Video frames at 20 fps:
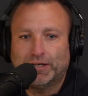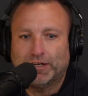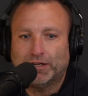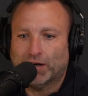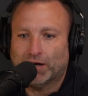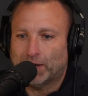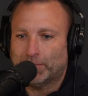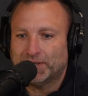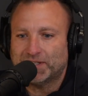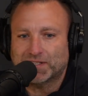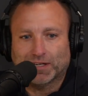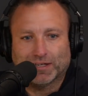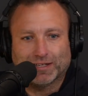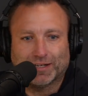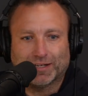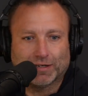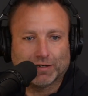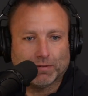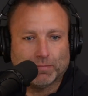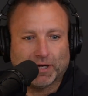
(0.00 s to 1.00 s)
I'm excited
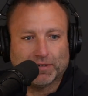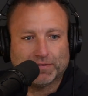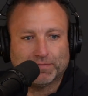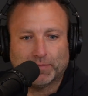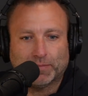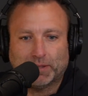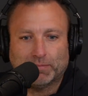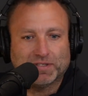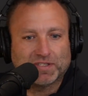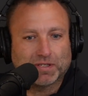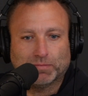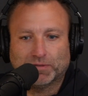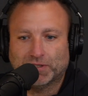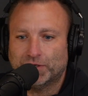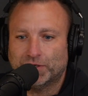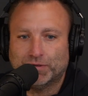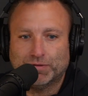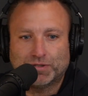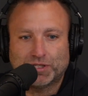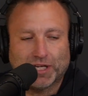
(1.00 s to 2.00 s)
to hear about maybe some of
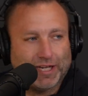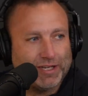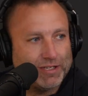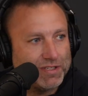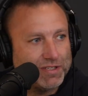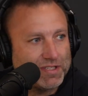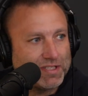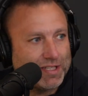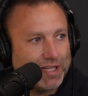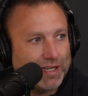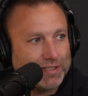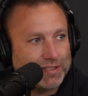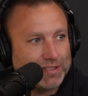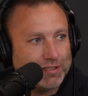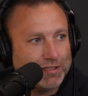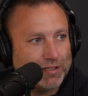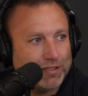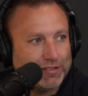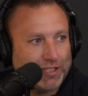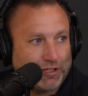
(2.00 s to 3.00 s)
the new changes that
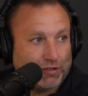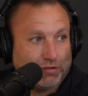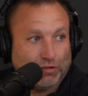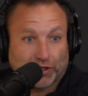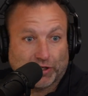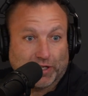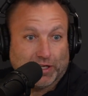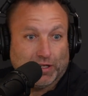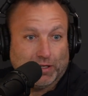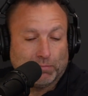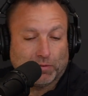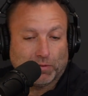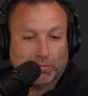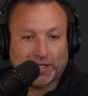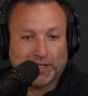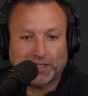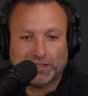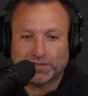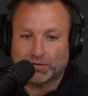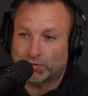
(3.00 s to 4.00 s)
you're looking to
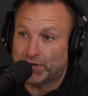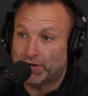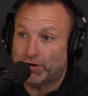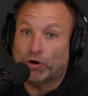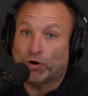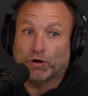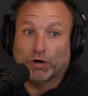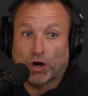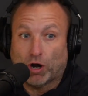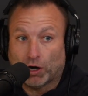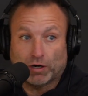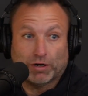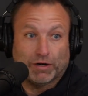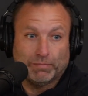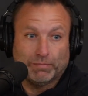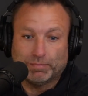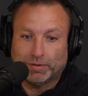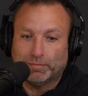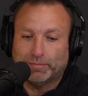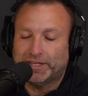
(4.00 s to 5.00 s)
implement or are
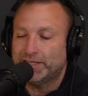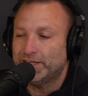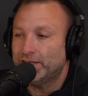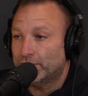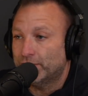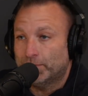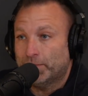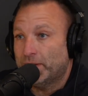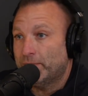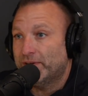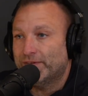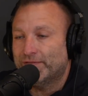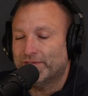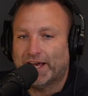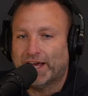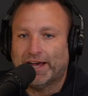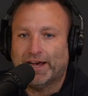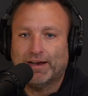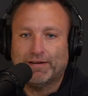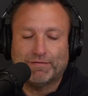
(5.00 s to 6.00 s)
implementing or maybe even
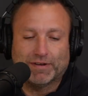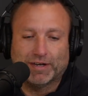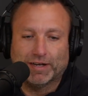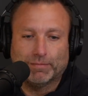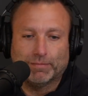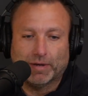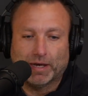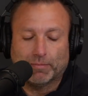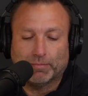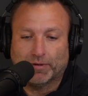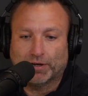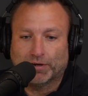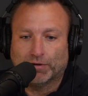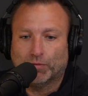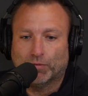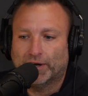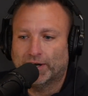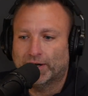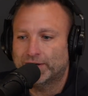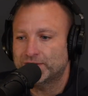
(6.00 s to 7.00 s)
have, and I'm
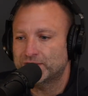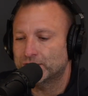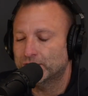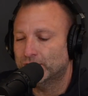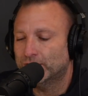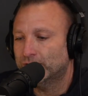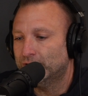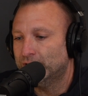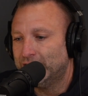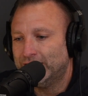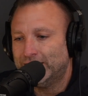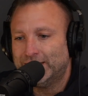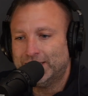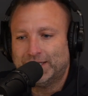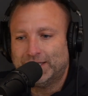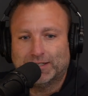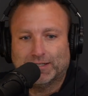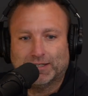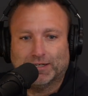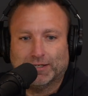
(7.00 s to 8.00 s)
unaware. So,
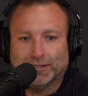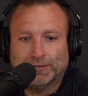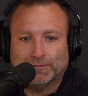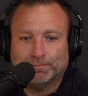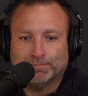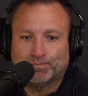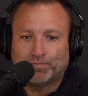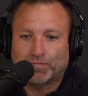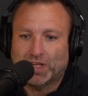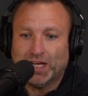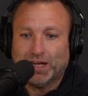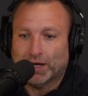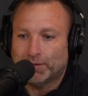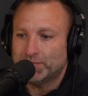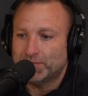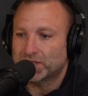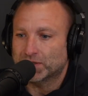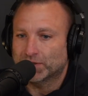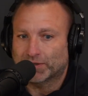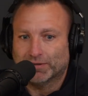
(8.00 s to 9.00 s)
I'm
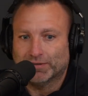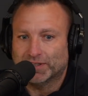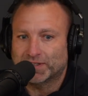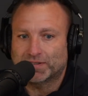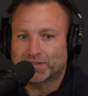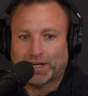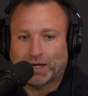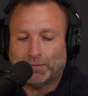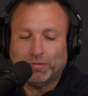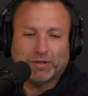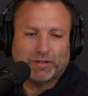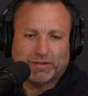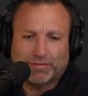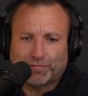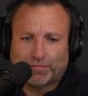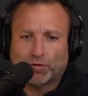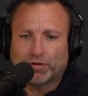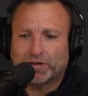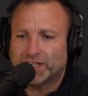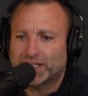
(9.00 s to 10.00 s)
looking
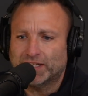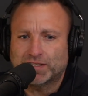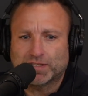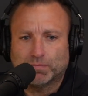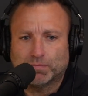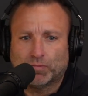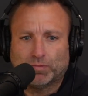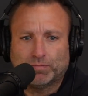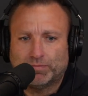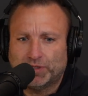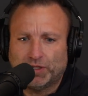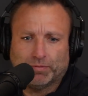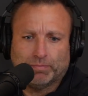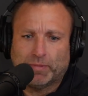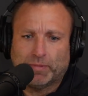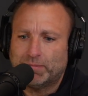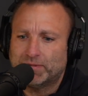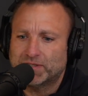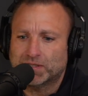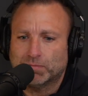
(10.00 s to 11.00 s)
forward to get some,
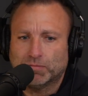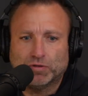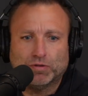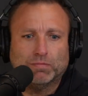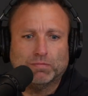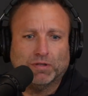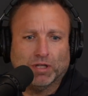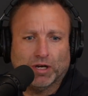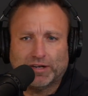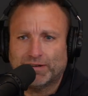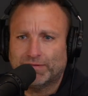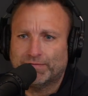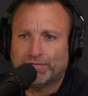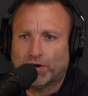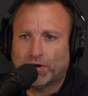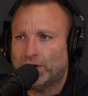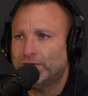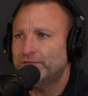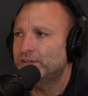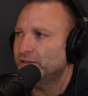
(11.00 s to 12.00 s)
maybe some new blood
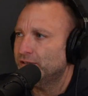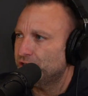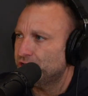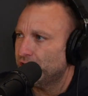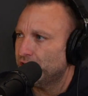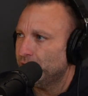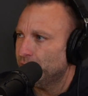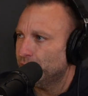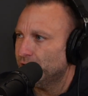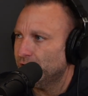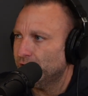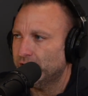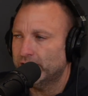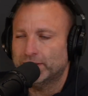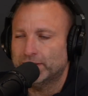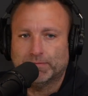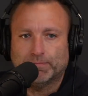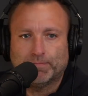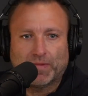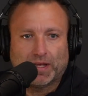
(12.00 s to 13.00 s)
involved in the chamber
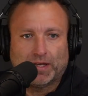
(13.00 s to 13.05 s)
and